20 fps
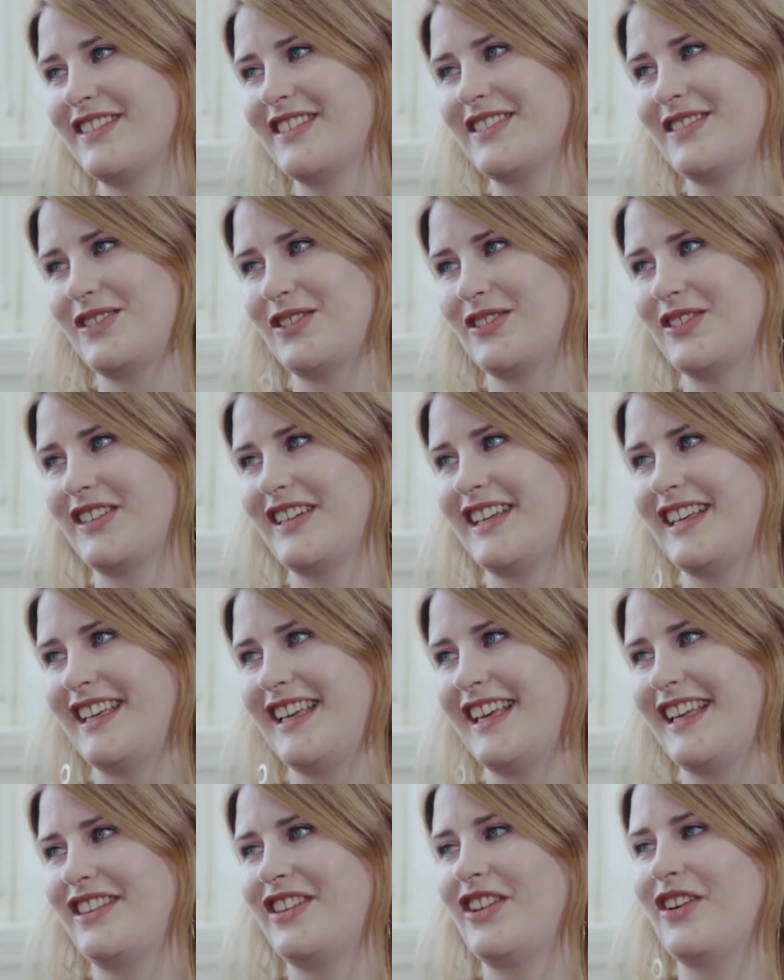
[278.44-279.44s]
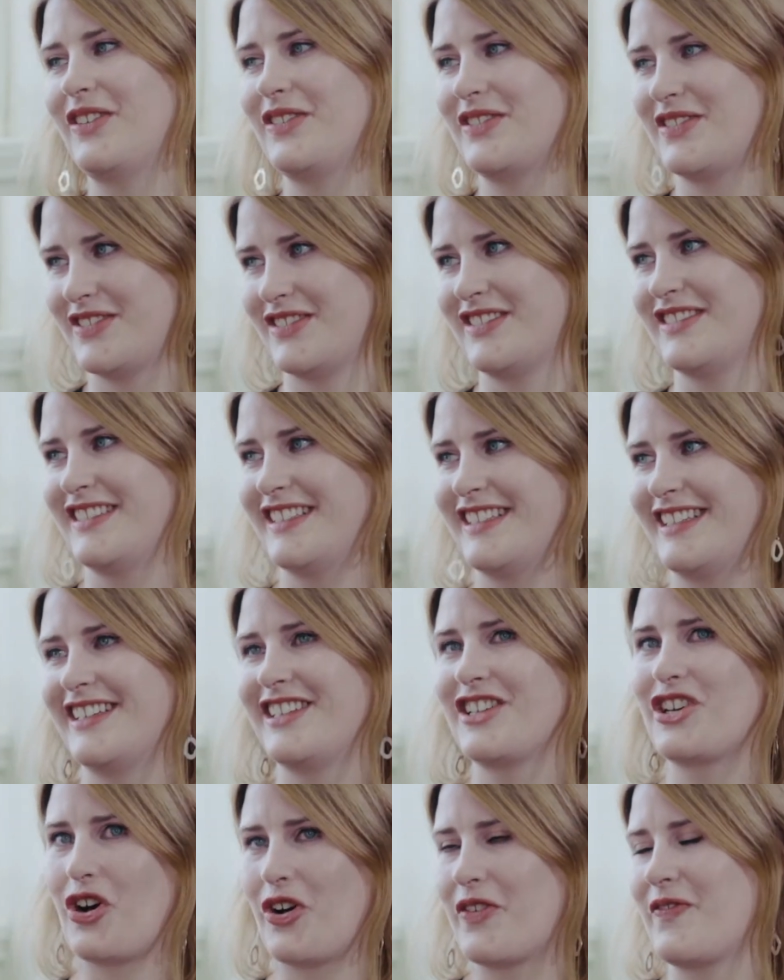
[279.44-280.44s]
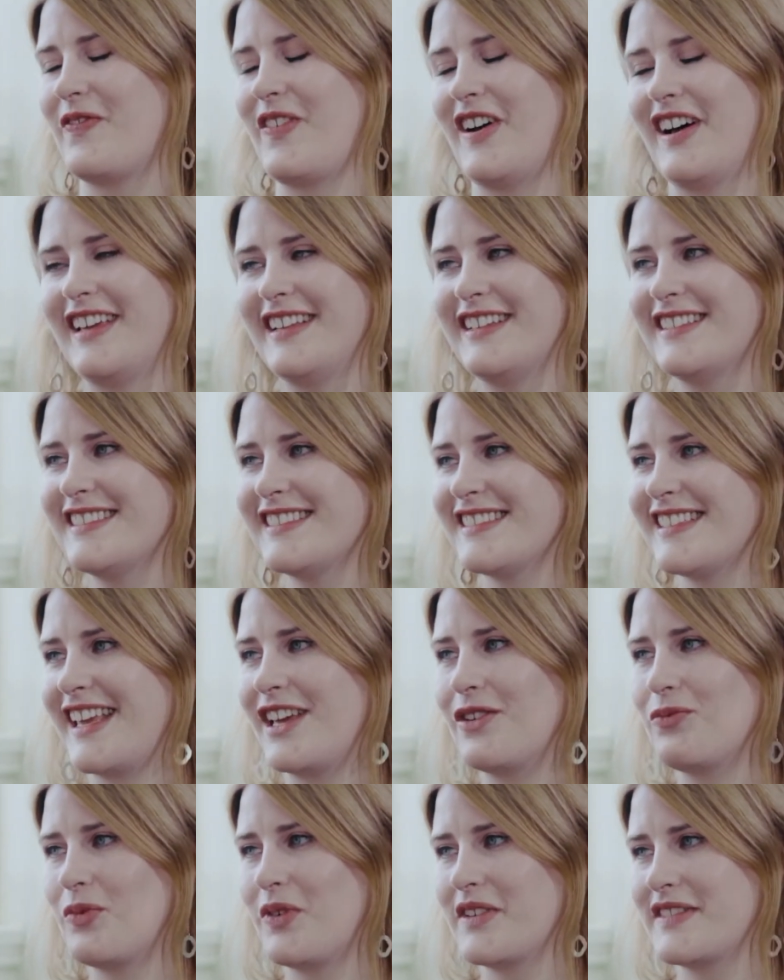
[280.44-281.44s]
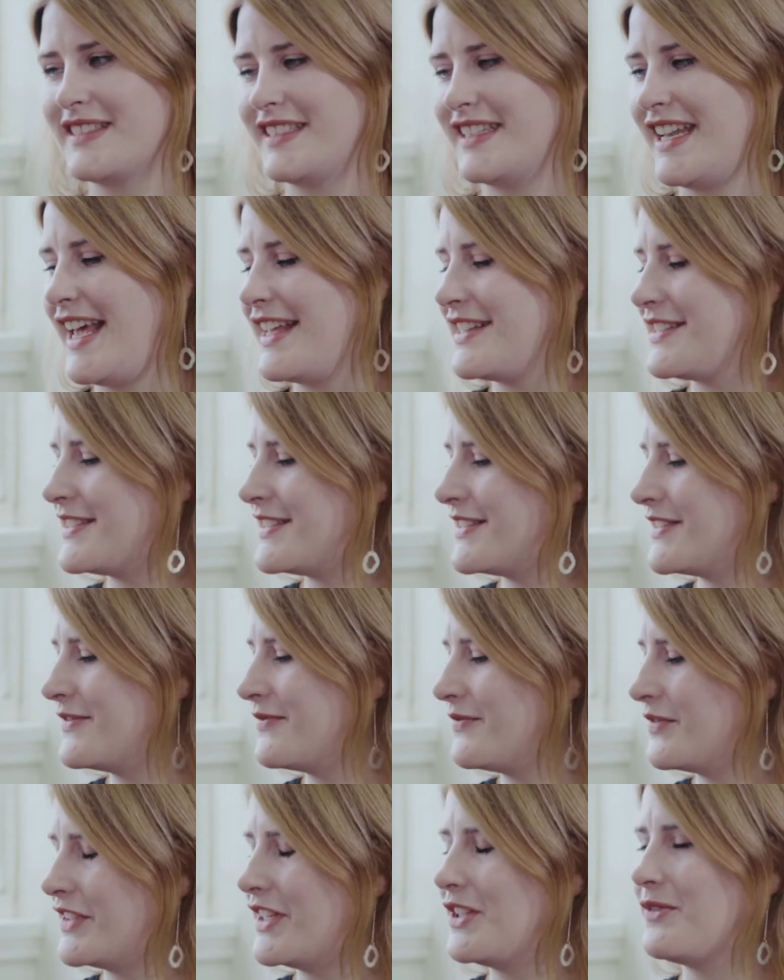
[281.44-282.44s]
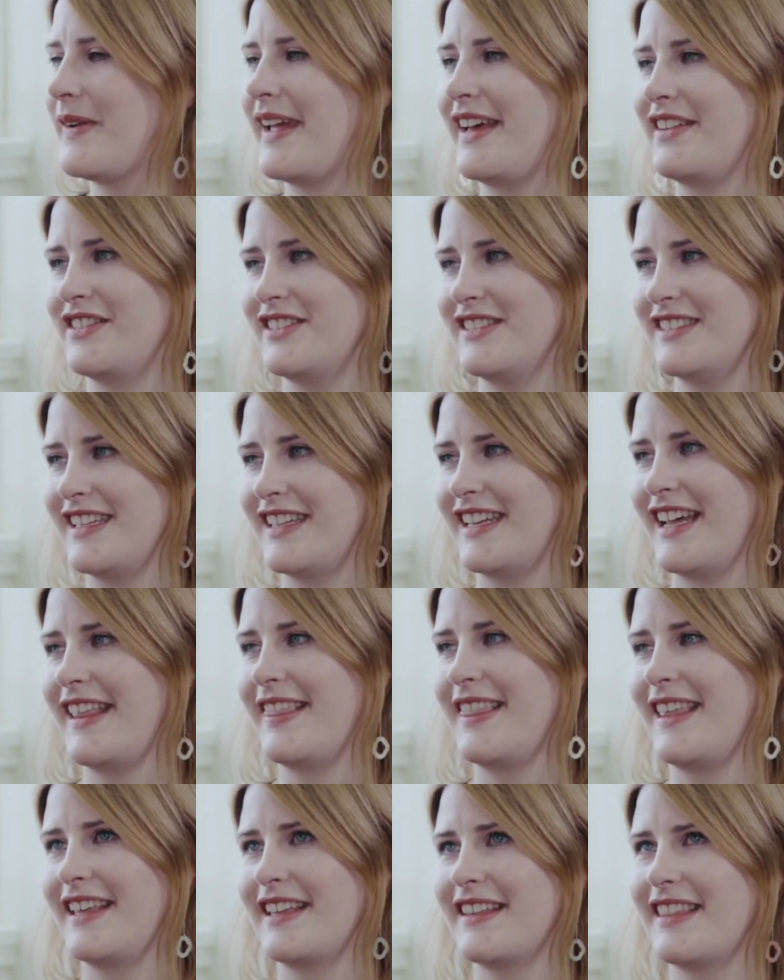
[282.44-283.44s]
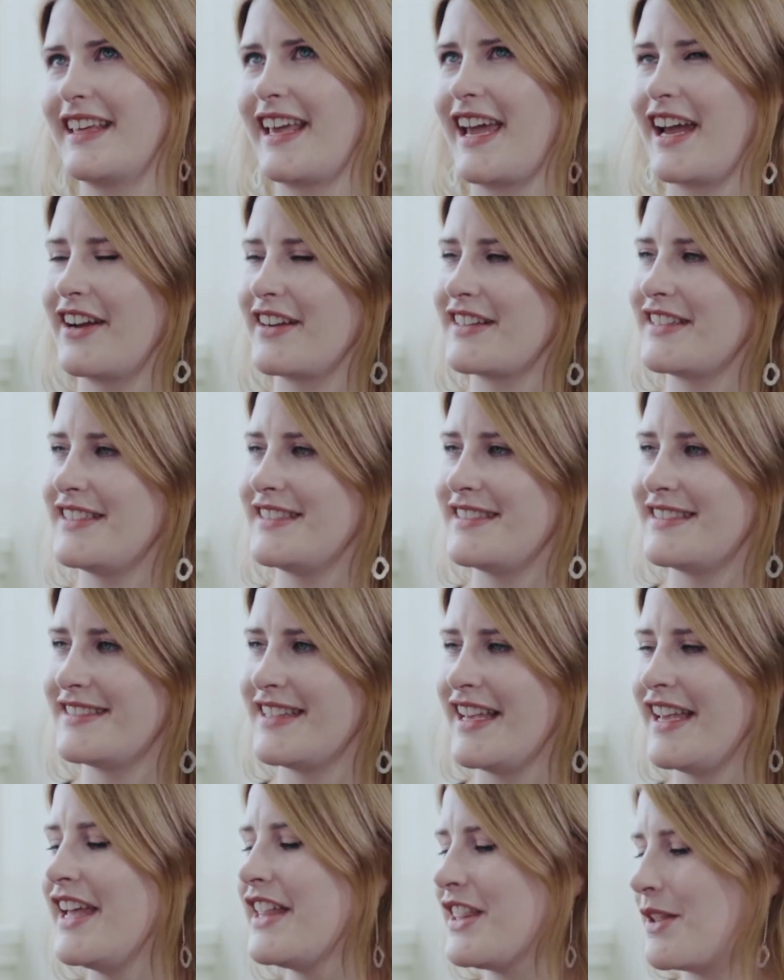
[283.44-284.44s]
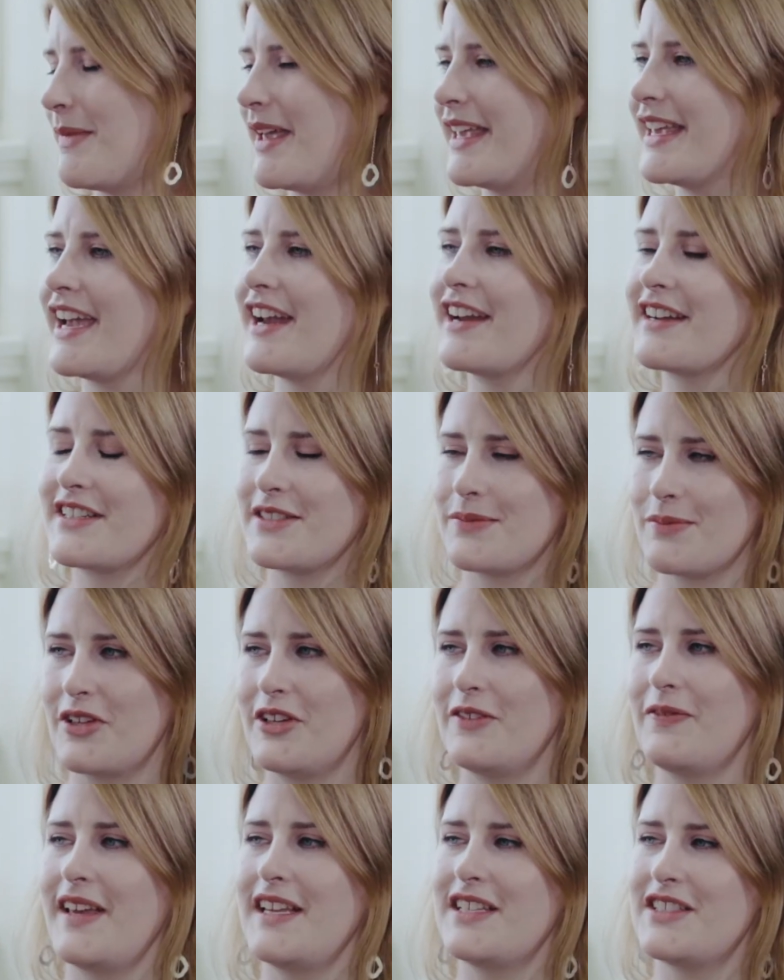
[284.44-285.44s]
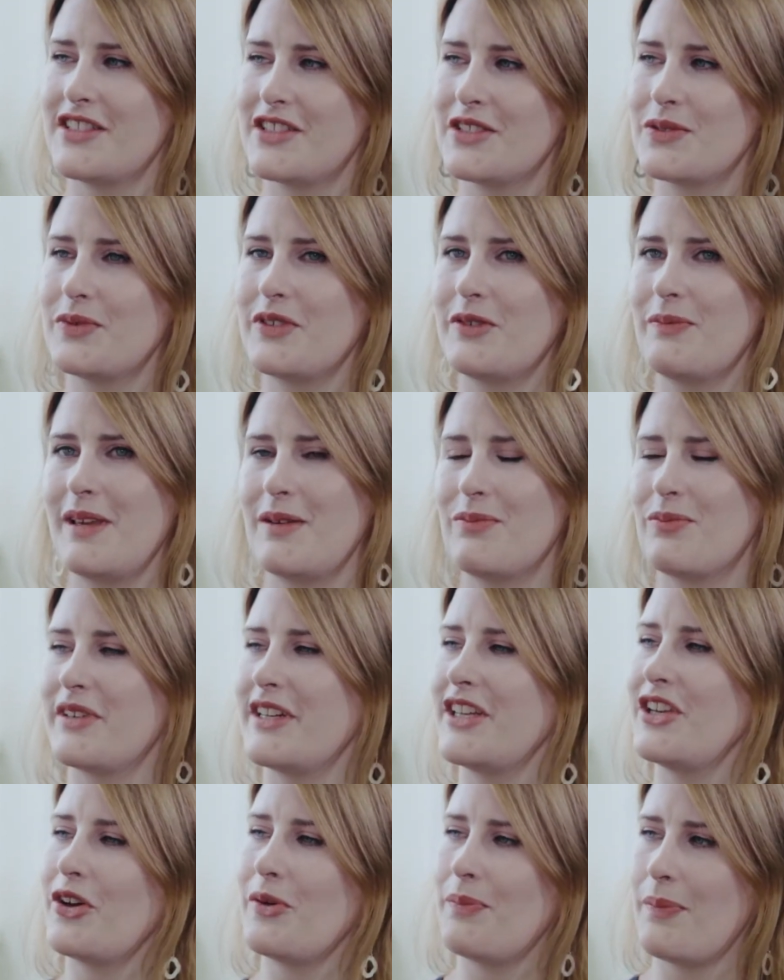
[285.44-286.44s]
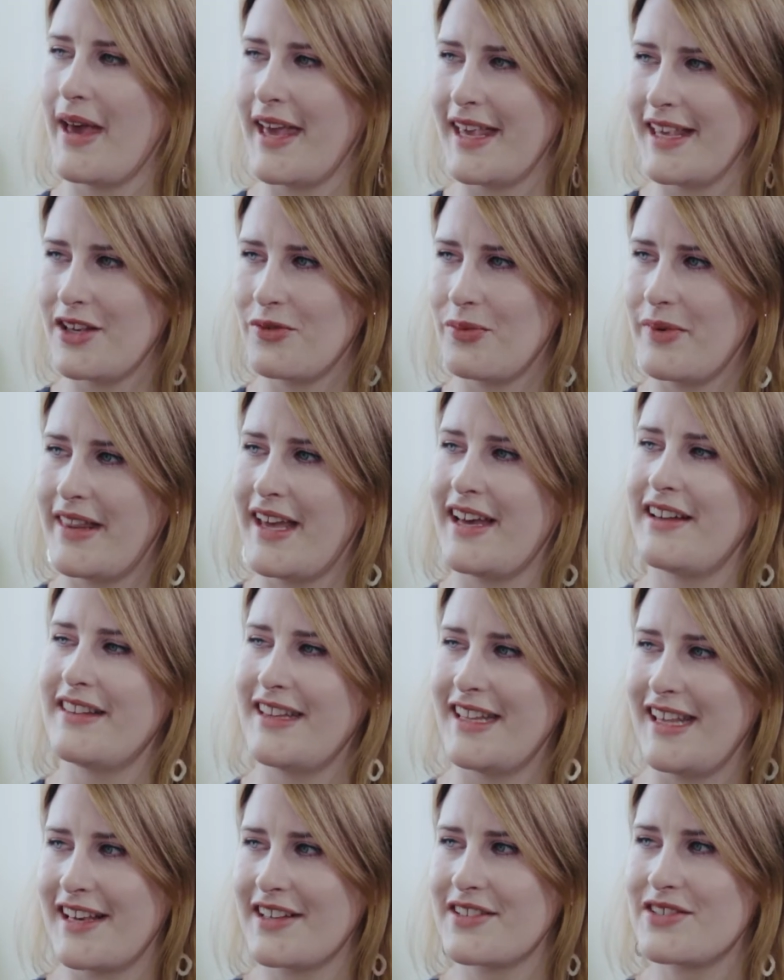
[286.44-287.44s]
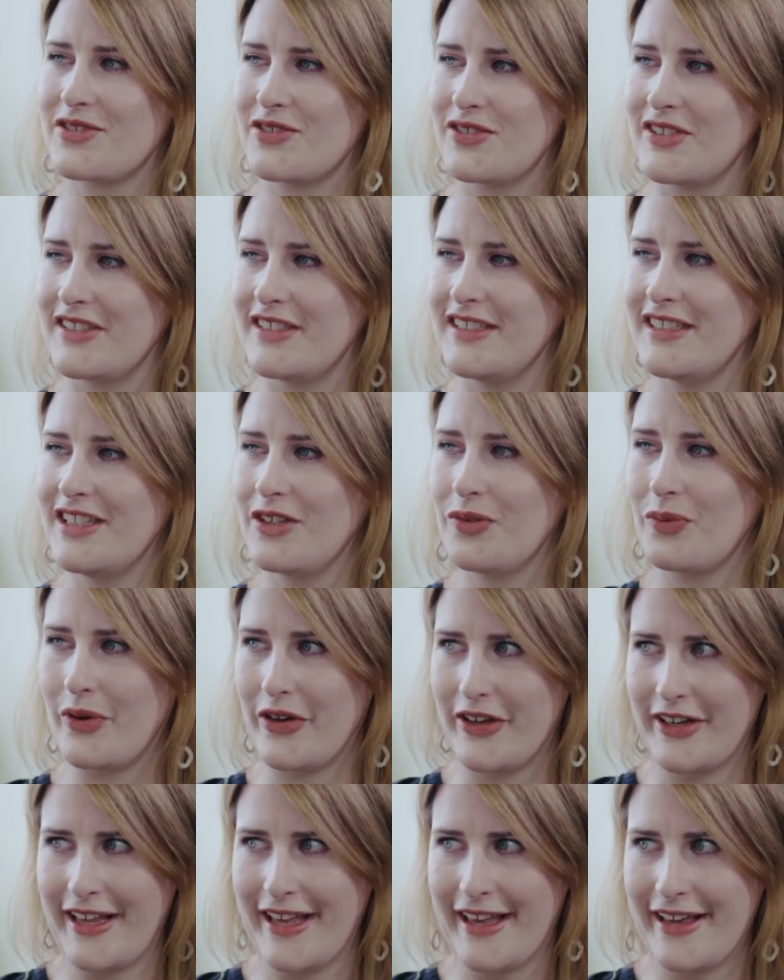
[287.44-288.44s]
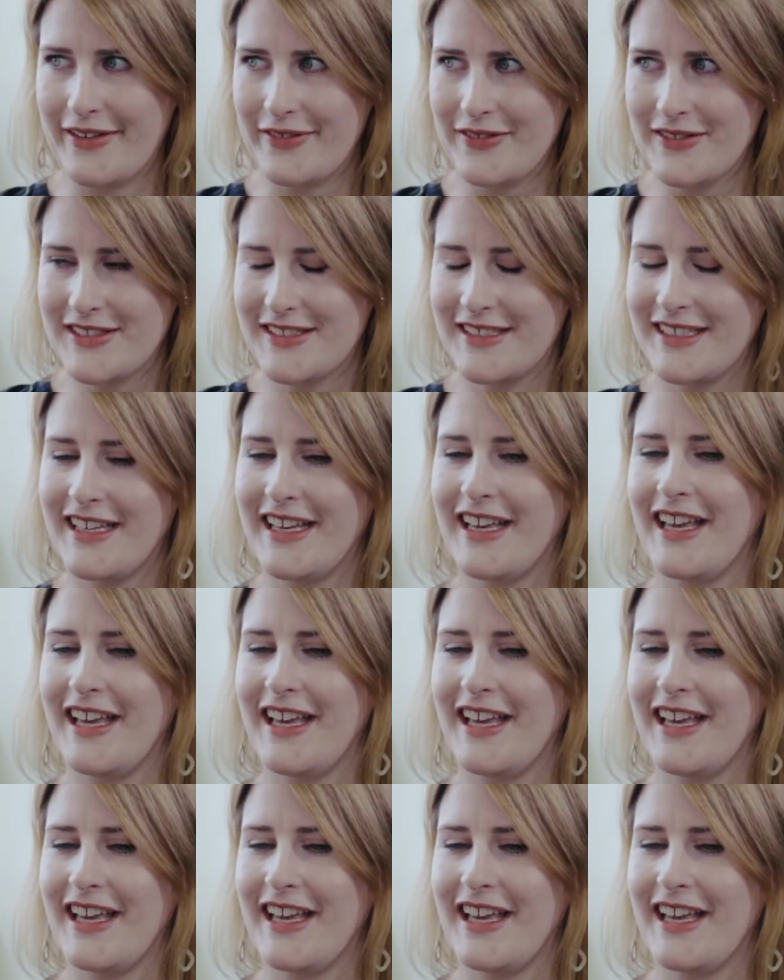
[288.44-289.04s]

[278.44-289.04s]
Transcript: the story in those confines. It wasn't as fully rounded, and I think the main characters' motivations would have been pretty opaque without the extra word count.